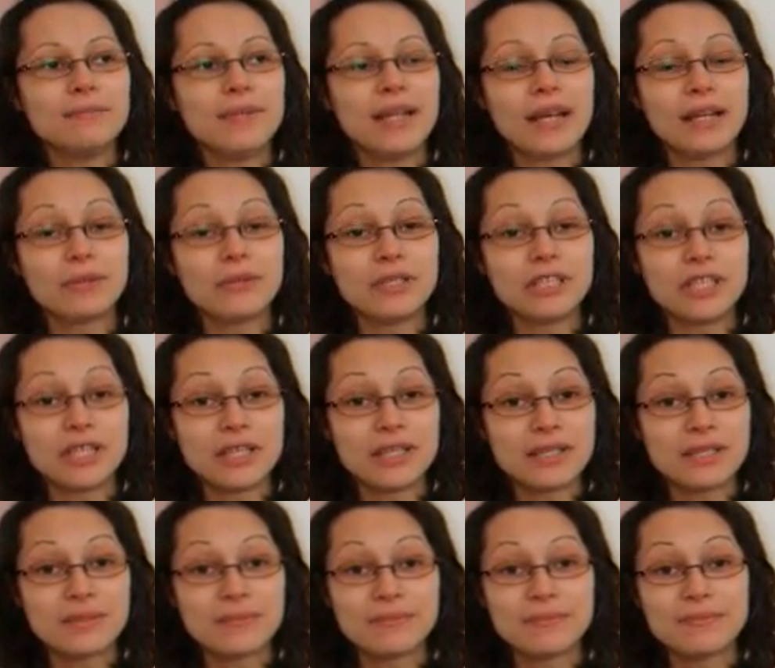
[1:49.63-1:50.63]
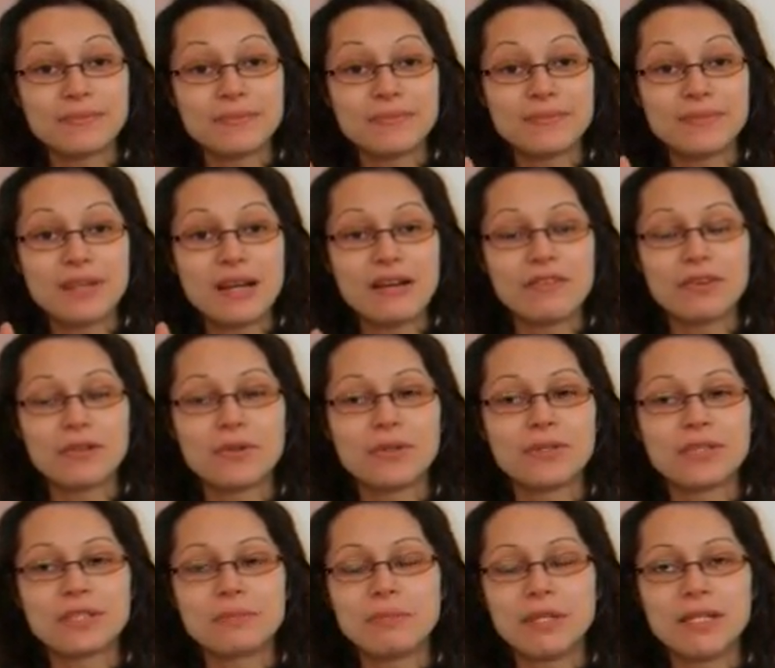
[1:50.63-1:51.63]
languages. I've
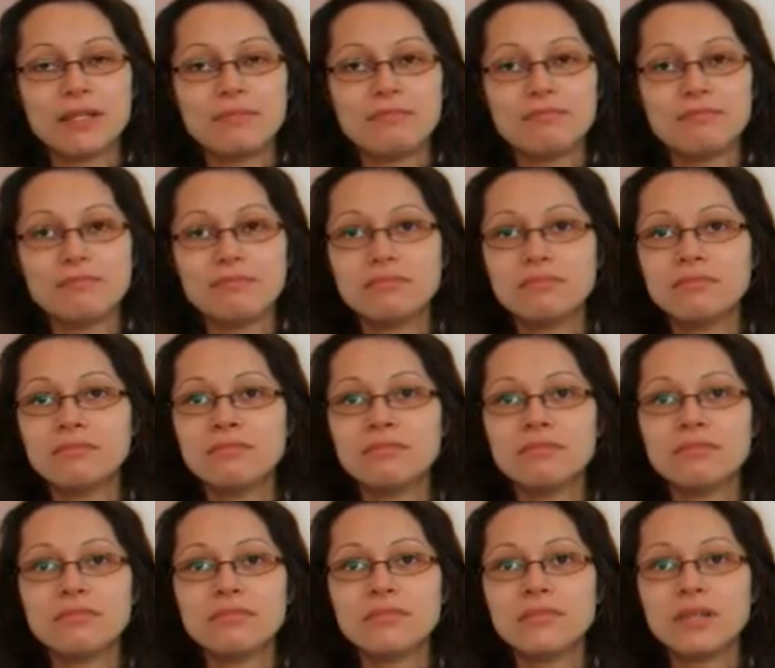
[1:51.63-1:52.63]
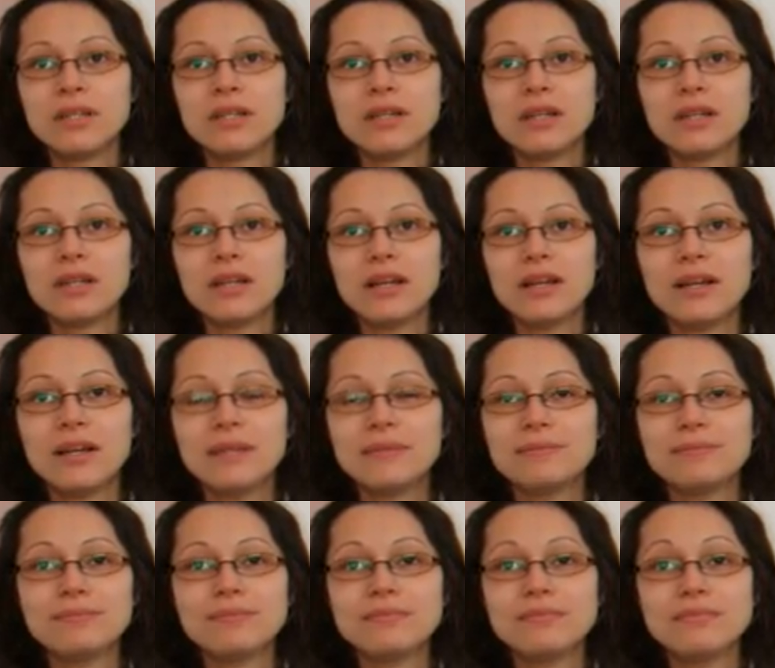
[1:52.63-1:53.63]
always been
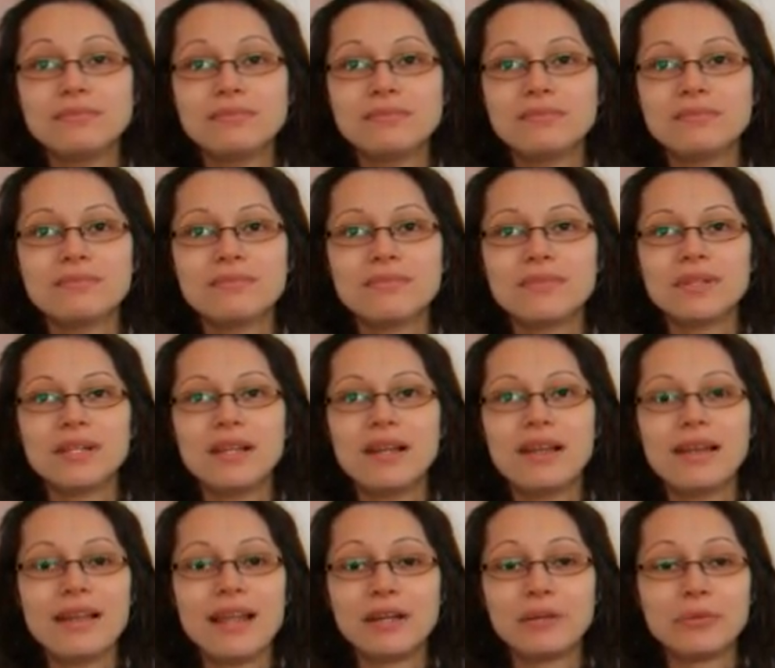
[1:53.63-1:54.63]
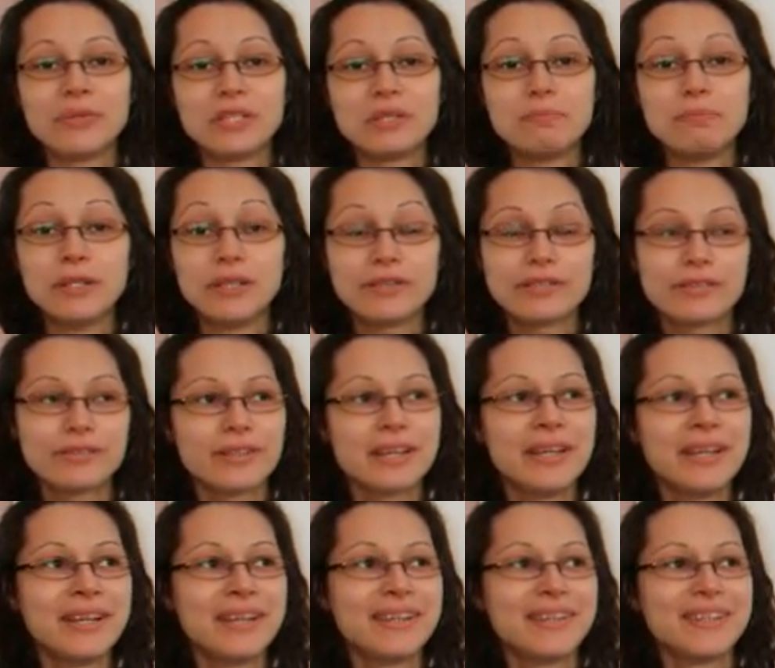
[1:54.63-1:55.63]
a language buff,
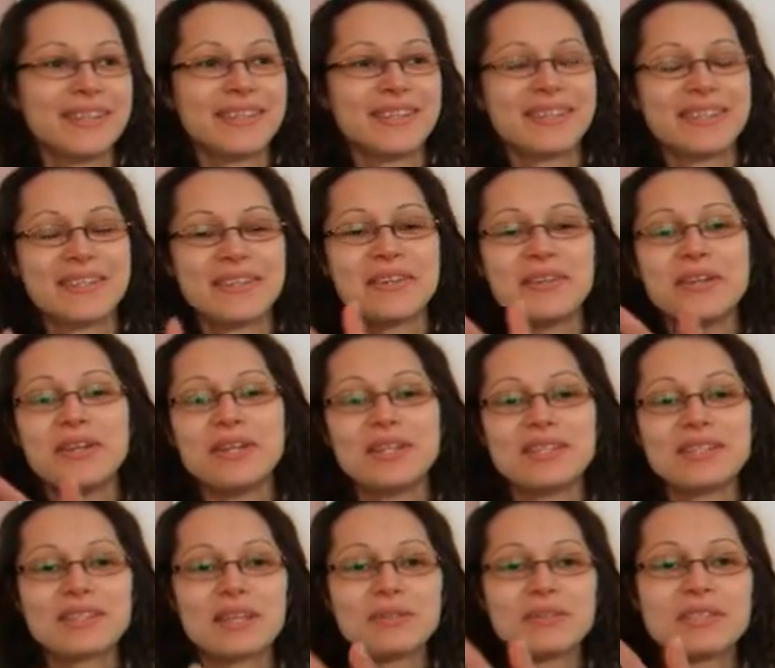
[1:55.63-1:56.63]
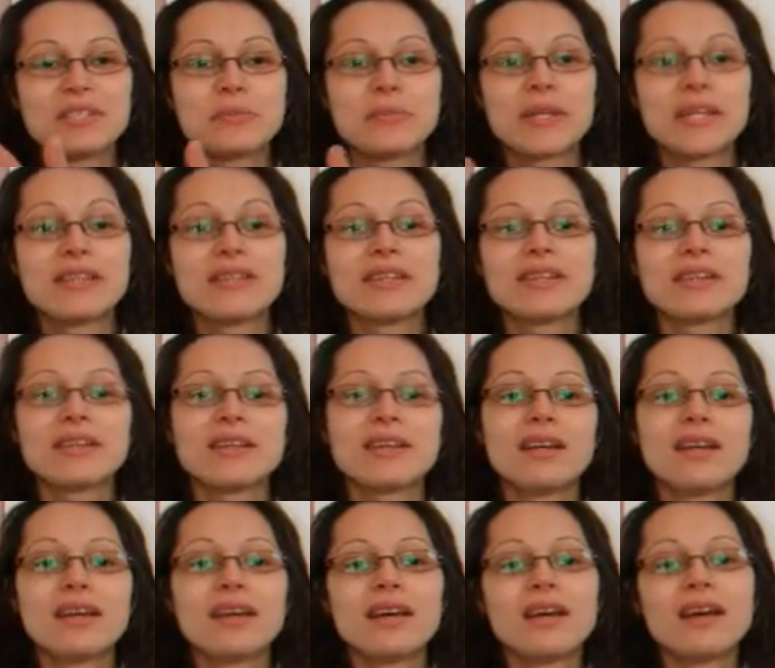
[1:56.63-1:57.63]
so to speak.
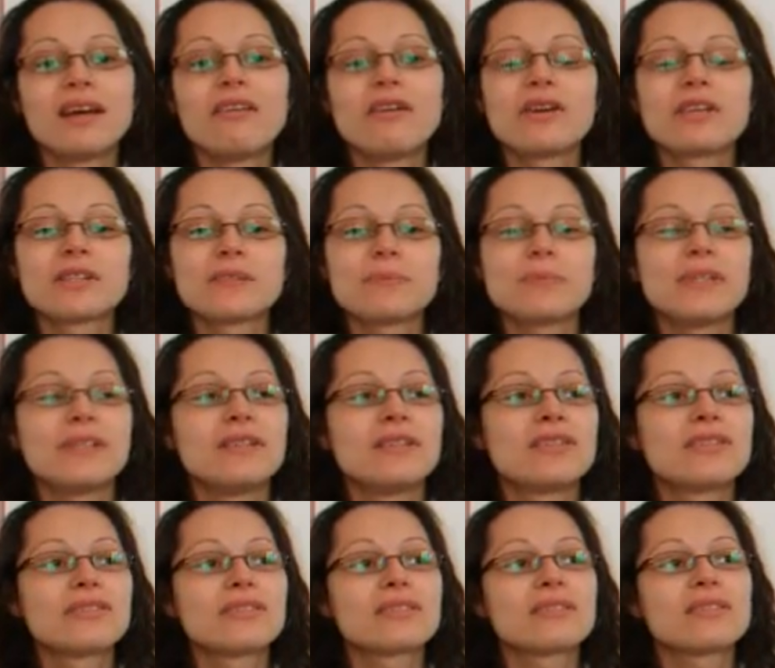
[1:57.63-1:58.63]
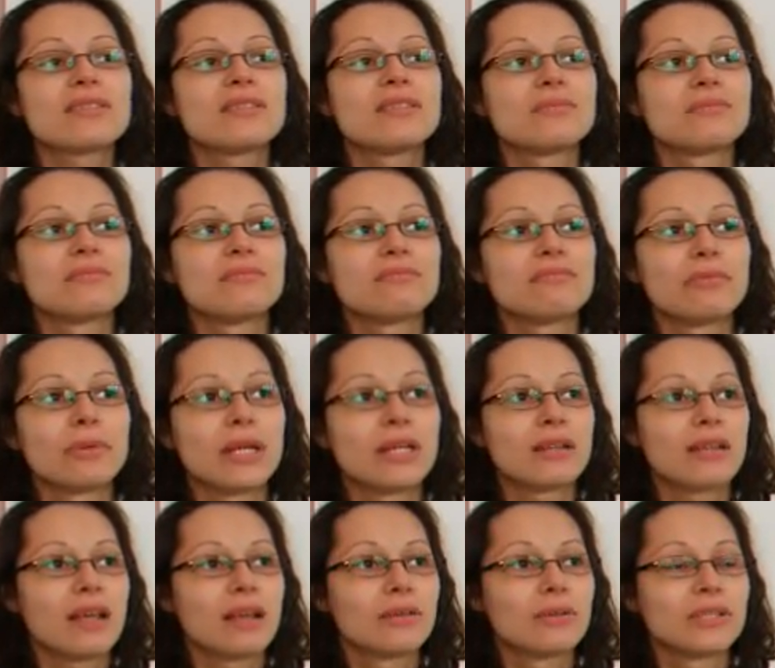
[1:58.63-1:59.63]
Always been interested in
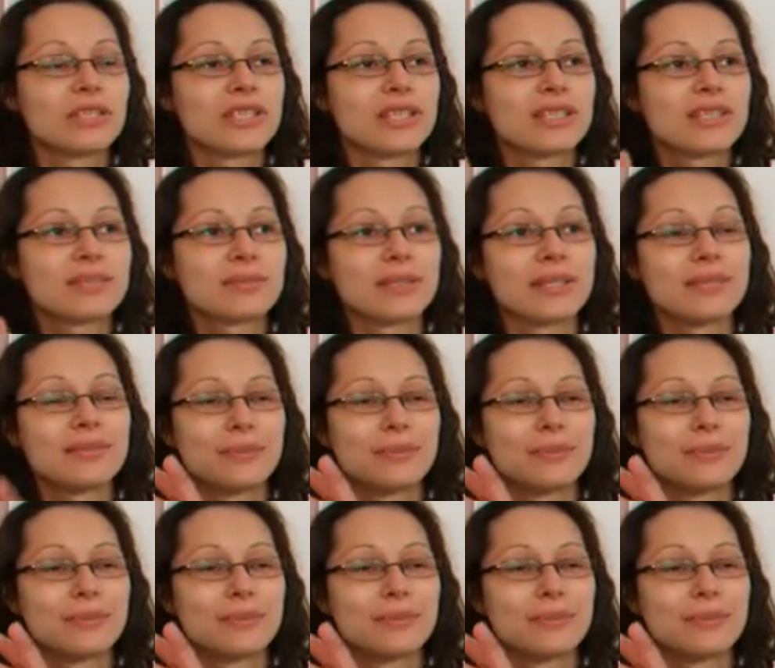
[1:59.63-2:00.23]
weird languages,